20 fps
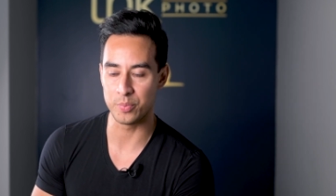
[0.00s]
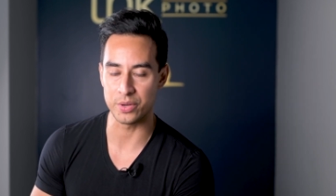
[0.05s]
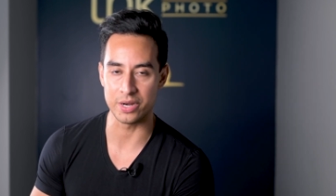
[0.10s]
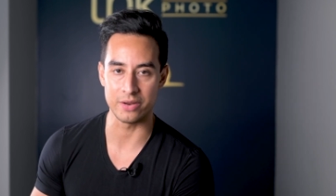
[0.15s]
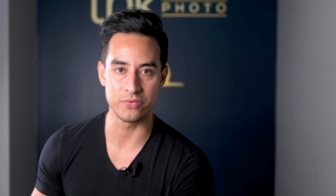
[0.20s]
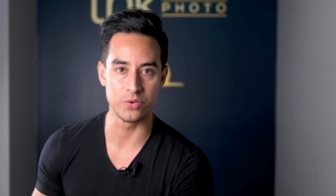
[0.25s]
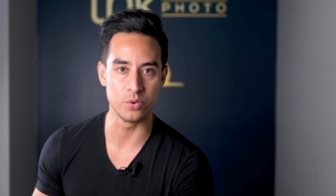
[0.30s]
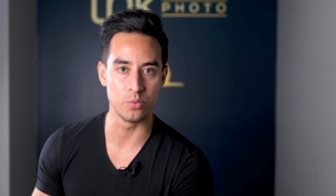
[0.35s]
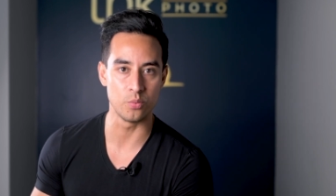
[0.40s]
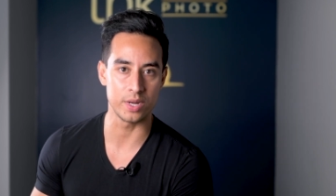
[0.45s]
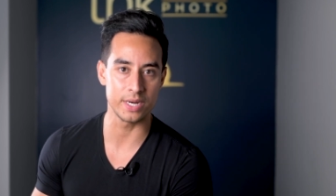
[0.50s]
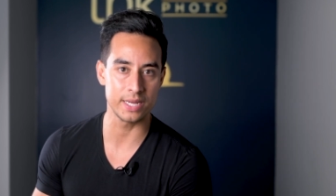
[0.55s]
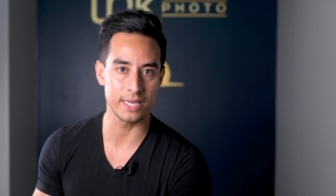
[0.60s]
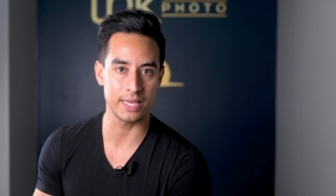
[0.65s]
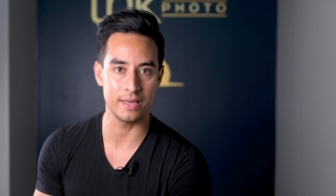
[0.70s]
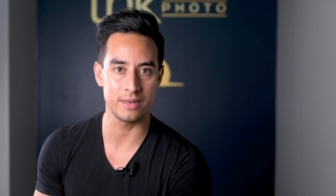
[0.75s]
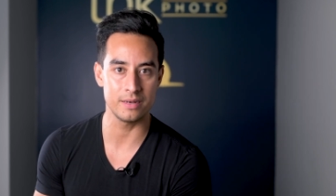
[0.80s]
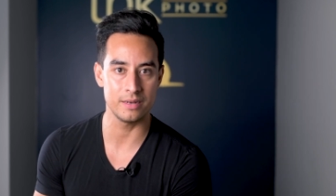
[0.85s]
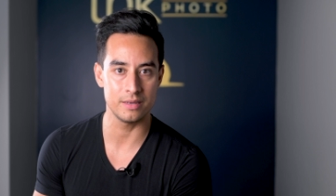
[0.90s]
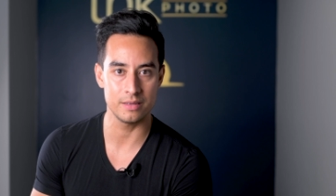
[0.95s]
But if you wanna
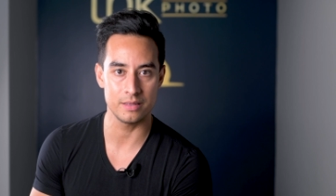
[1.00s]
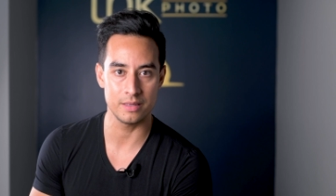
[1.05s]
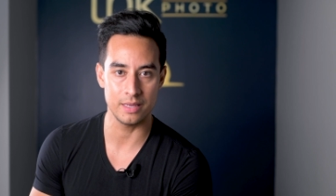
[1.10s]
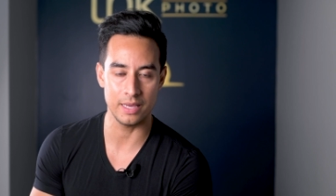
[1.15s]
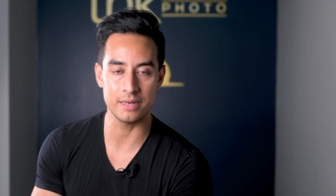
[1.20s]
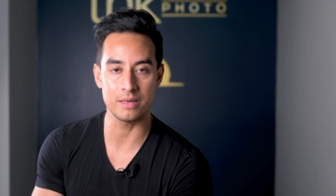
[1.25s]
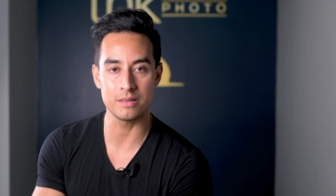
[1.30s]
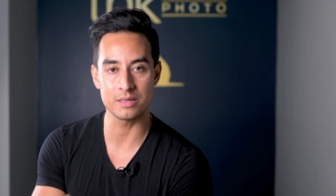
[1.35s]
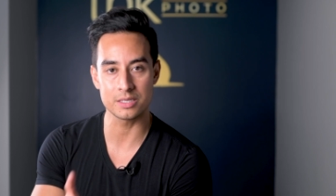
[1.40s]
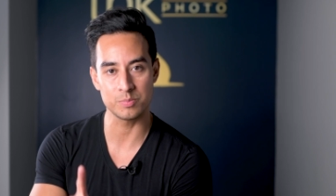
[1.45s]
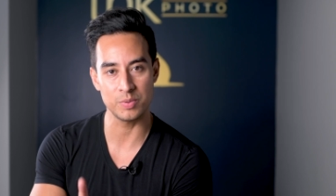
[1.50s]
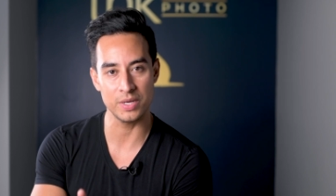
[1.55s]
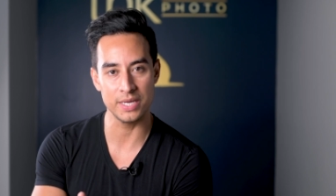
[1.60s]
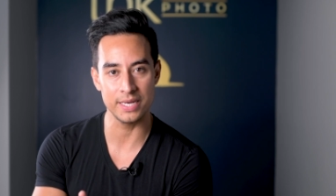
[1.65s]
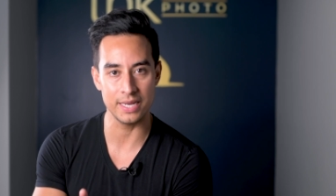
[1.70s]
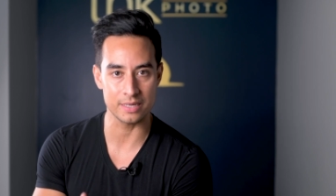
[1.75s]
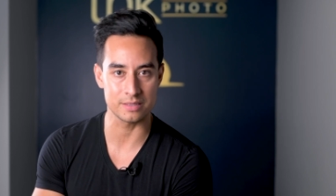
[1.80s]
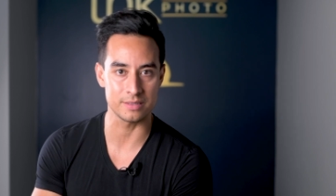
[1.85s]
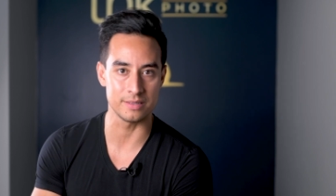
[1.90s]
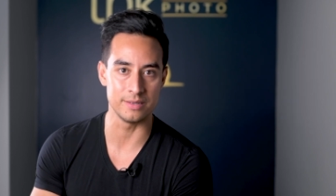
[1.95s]
get, and I'll
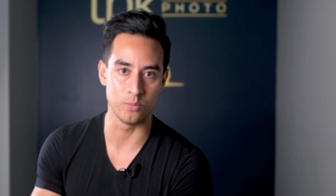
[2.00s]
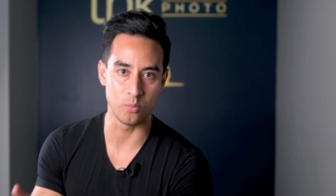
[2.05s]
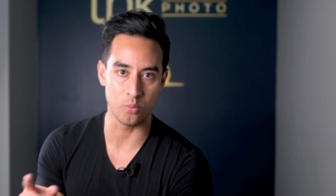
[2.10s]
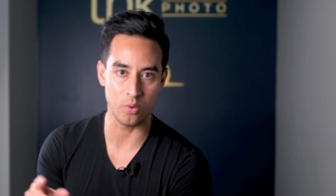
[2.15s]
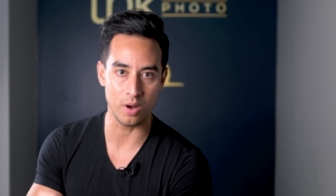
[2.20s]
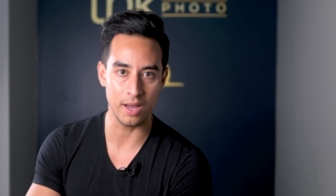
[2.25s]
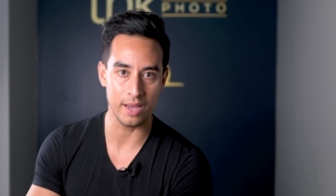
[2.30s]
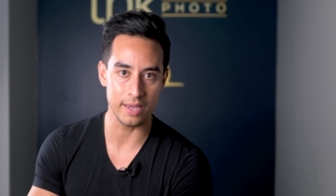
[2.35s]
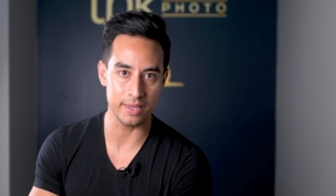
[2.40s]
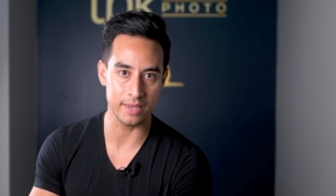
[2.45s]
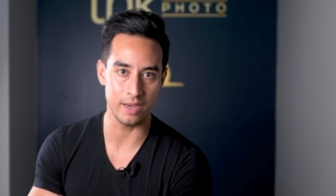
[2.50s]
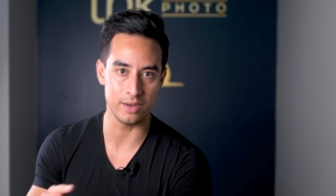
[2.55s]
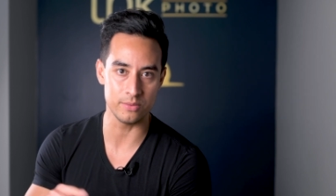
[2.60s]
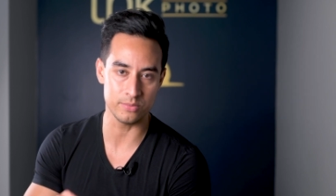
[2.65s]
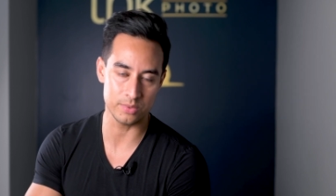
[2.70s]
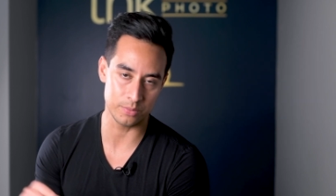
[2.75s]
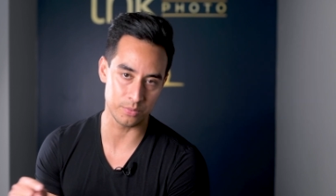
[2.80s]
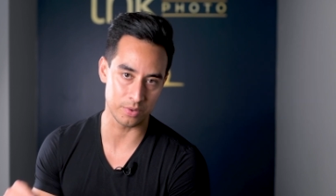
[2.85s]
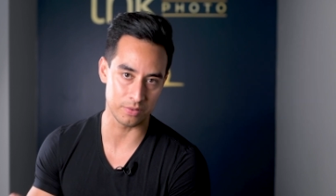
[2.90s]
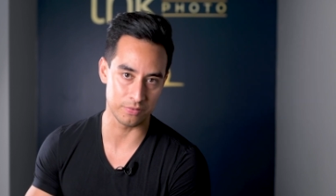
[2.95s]
explain actually why I
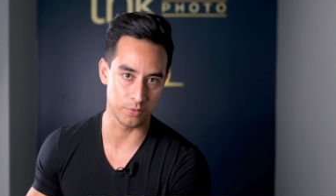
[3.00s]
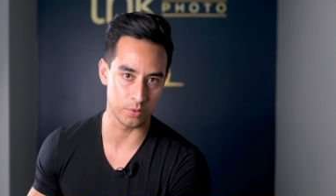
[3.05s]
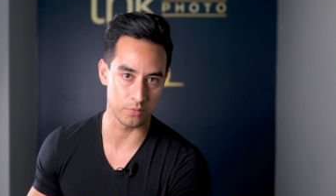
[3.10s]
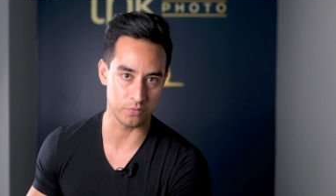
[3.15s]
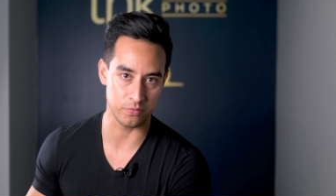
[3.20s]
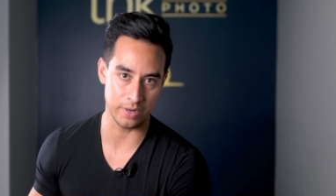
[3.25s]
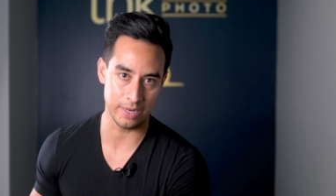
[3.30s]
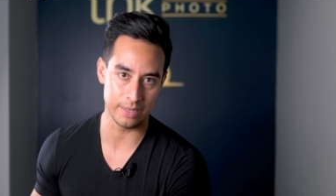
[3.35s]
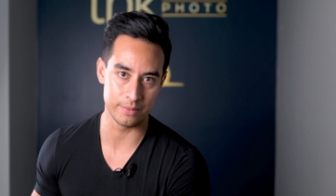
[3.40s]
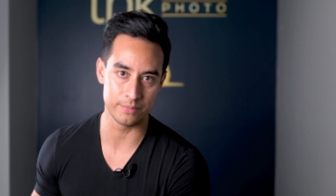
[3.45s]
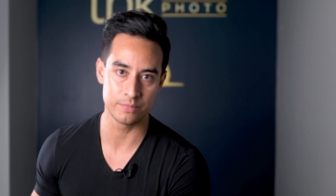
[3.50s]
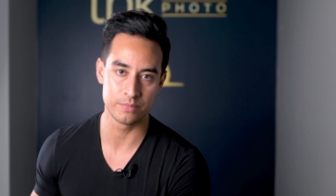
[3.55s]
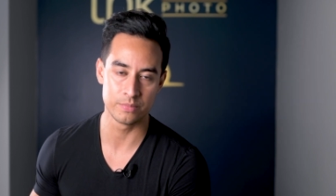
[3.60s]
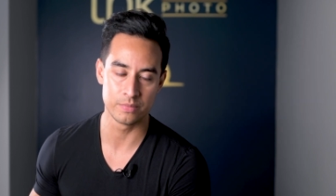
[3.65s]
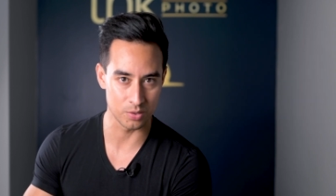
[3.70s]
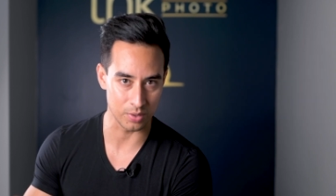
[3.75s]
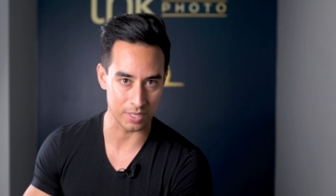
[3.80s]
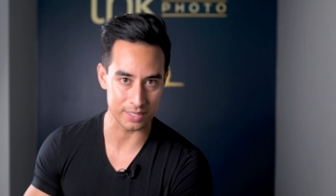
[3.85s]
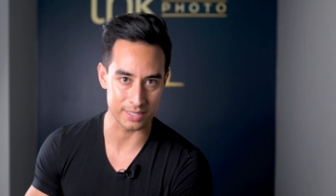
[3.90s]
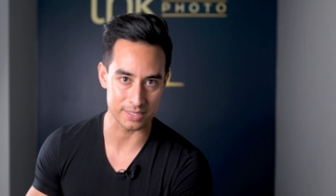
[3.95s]
went with full frame
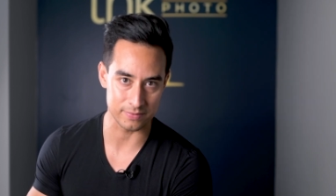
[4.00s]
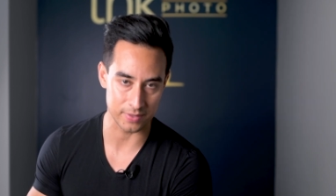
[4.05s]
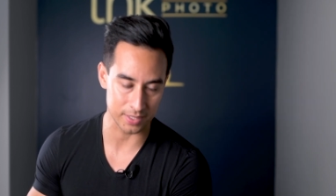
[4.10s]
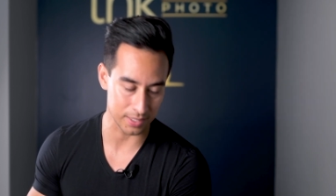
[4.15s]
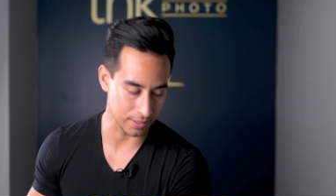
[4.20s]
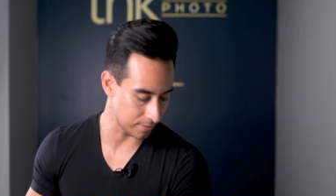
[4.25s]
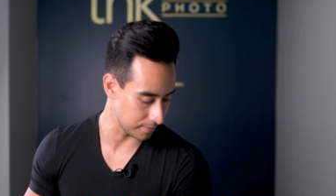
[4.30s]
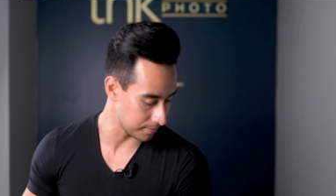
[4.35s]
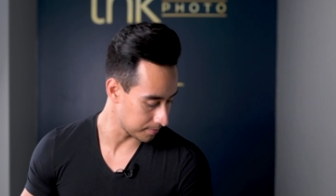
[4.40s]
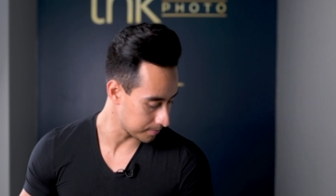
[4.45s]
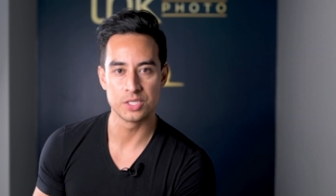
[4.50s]
throughout this video.